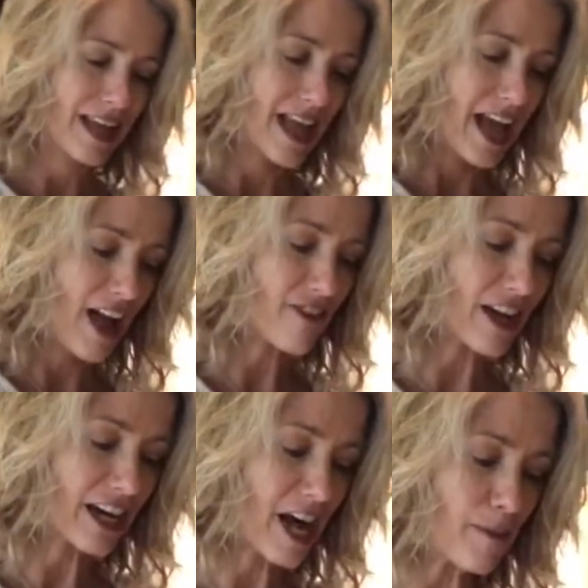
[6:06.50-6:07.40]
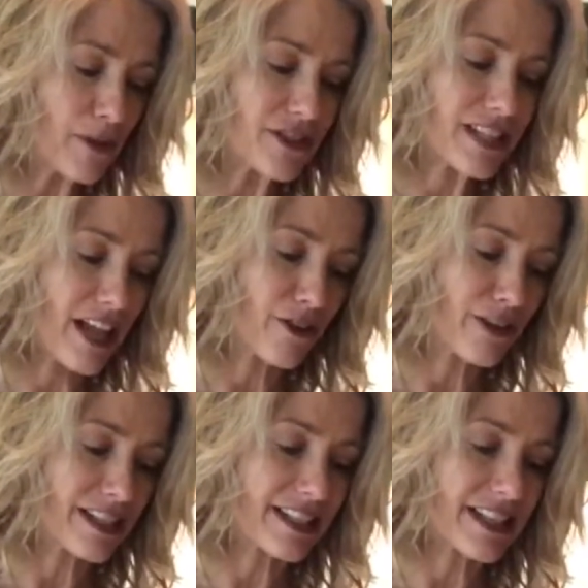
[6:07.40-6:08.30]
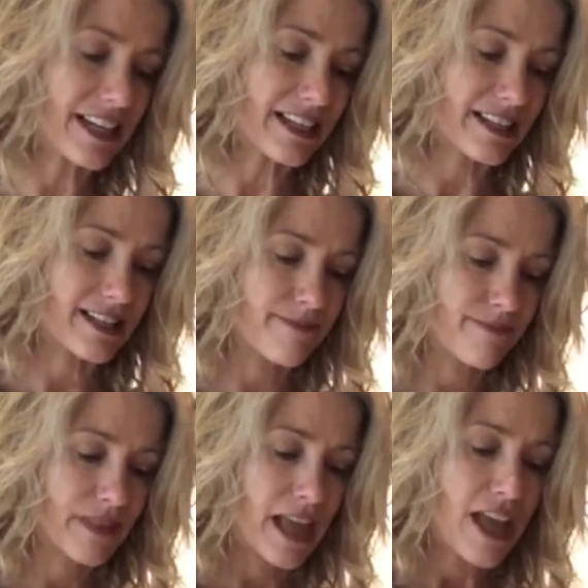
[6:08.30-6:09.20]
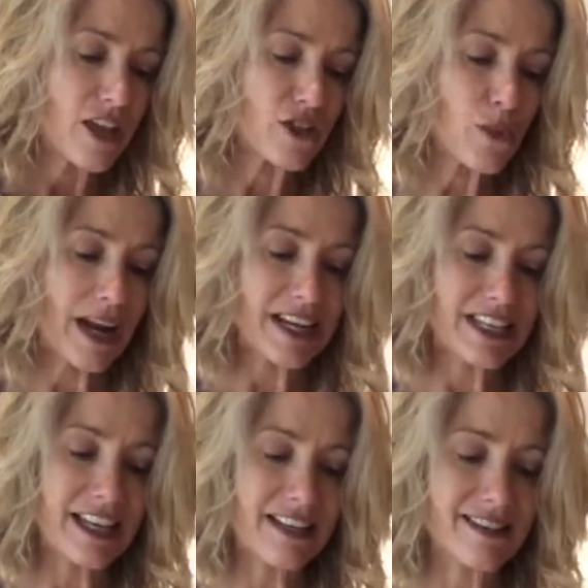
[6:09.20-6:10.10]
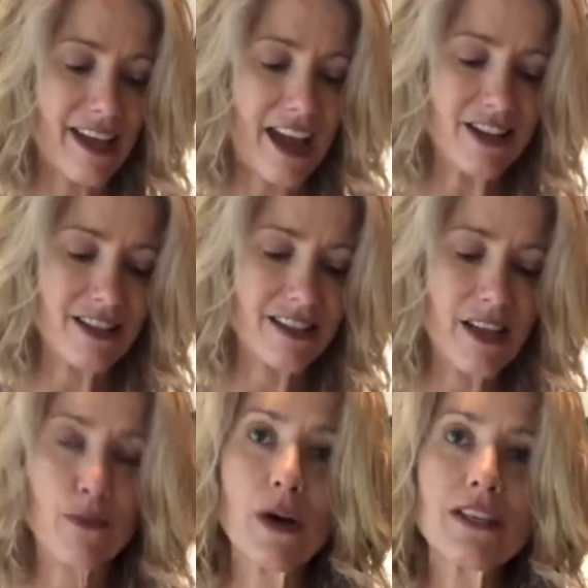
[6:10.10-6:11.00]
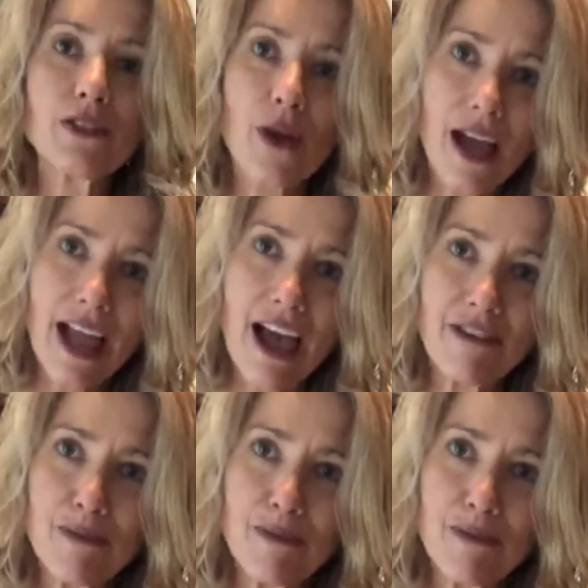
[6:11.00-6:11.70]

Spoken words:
I've got a couple celery sticks. So what I did is I just said, what do I have in my